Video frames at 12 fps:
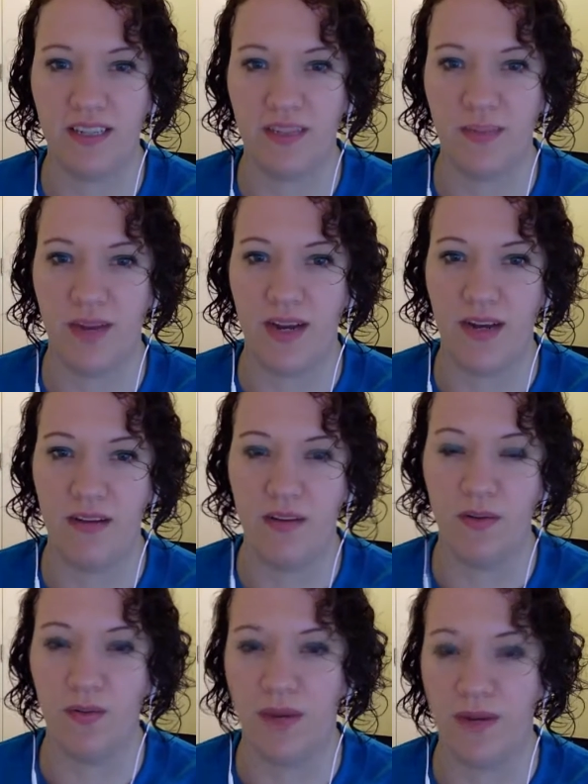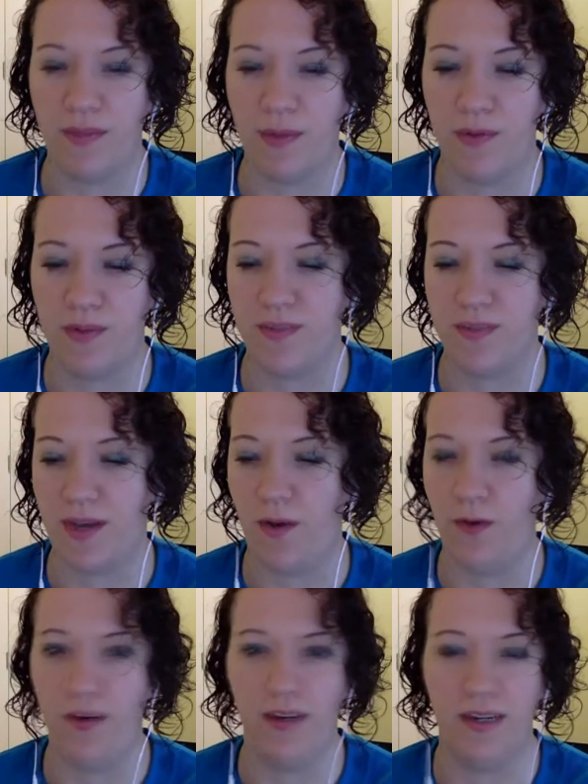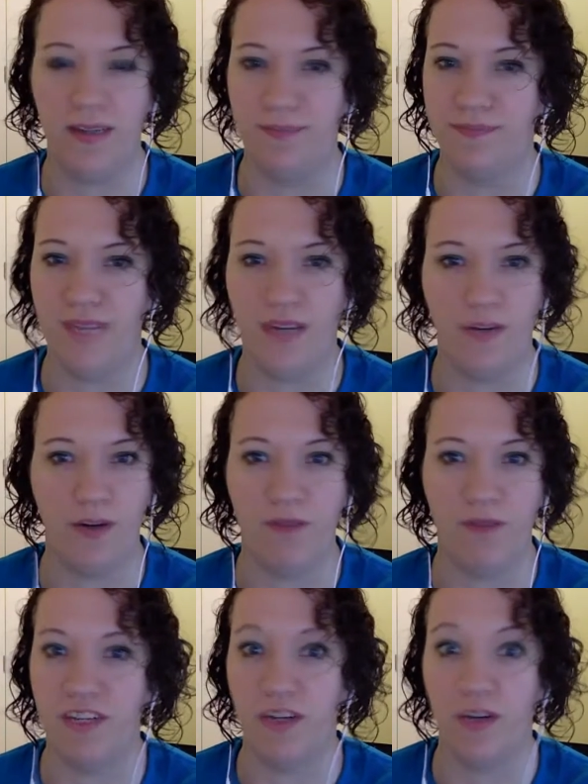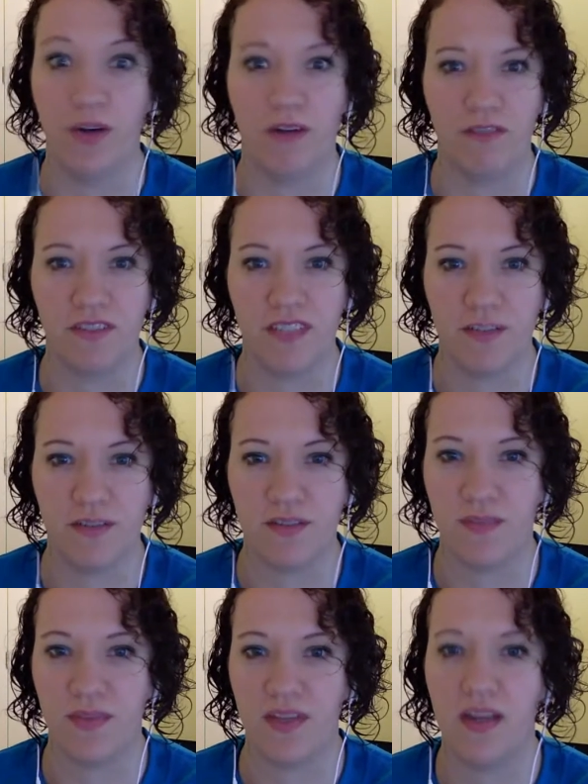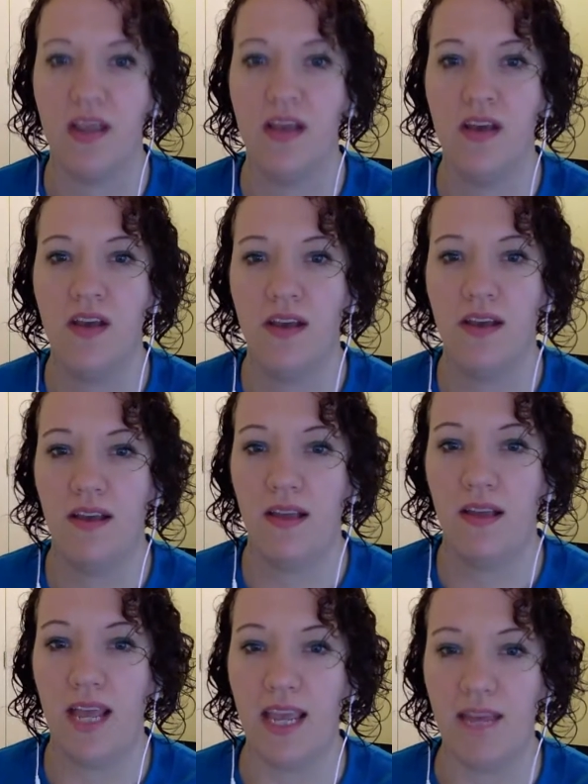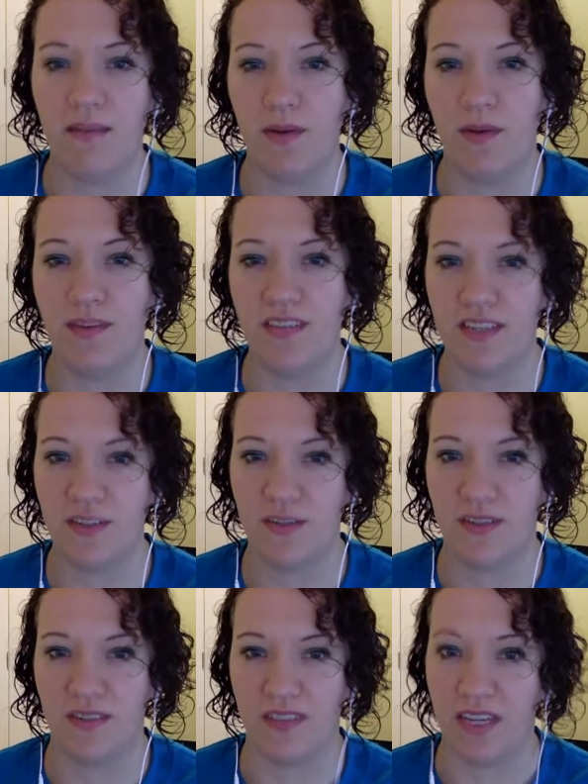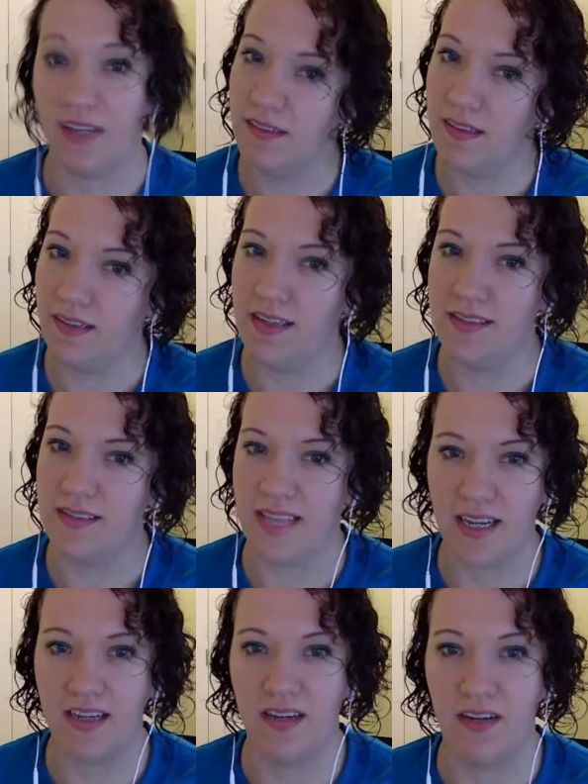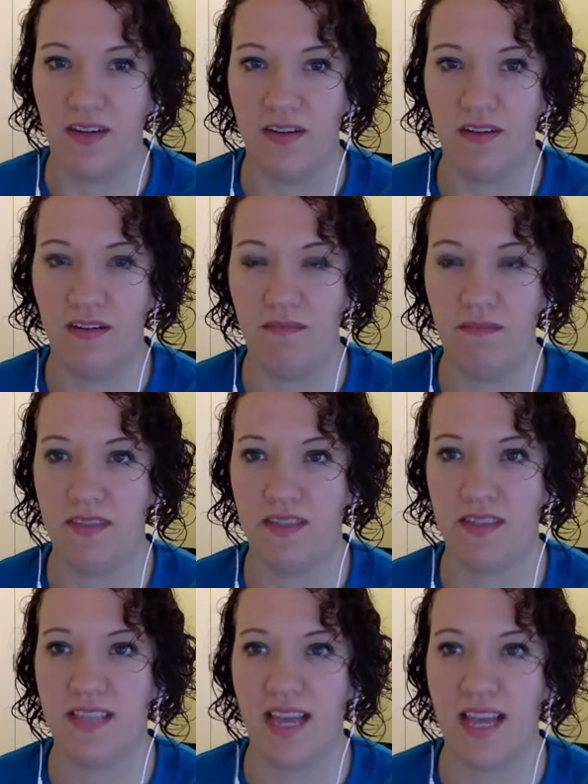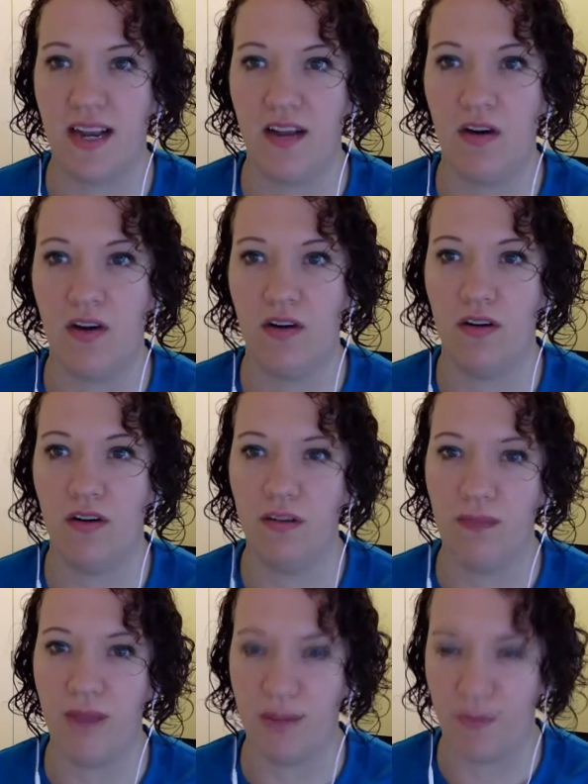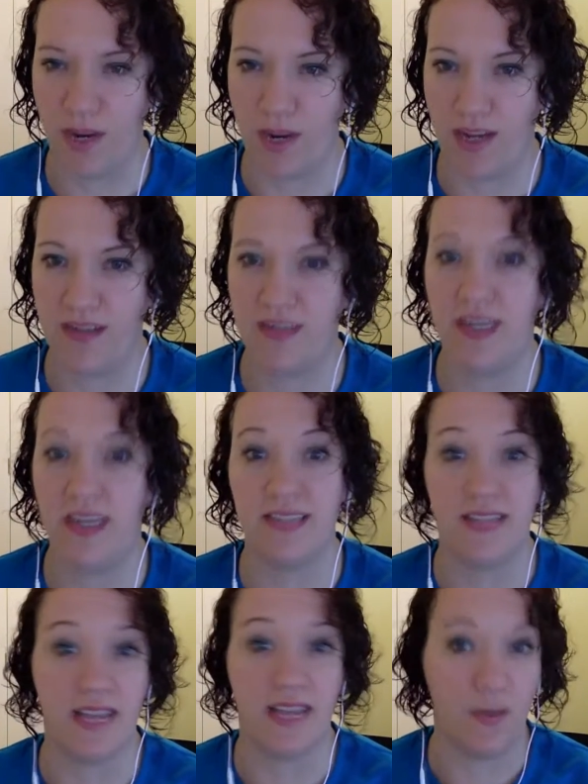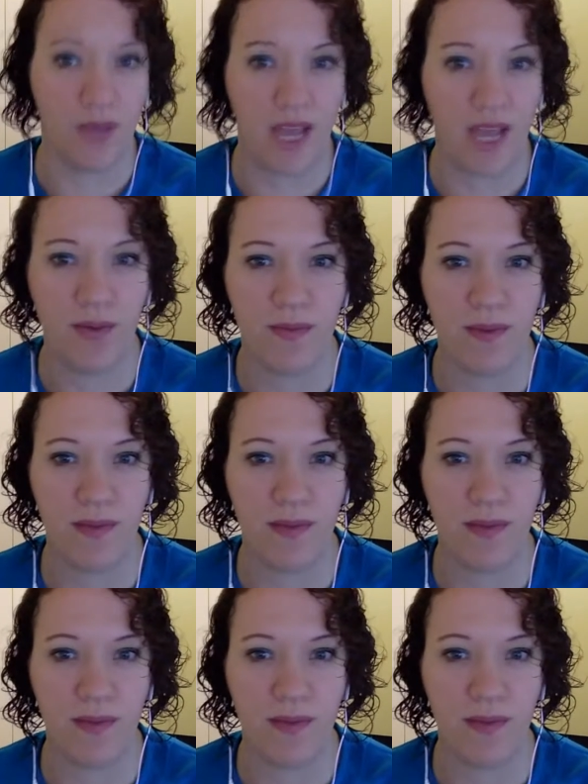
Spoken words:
write a post about, I don't know, video conferencing or something. You have to ask yourself, like, does that hurt my brand? Is that okay with my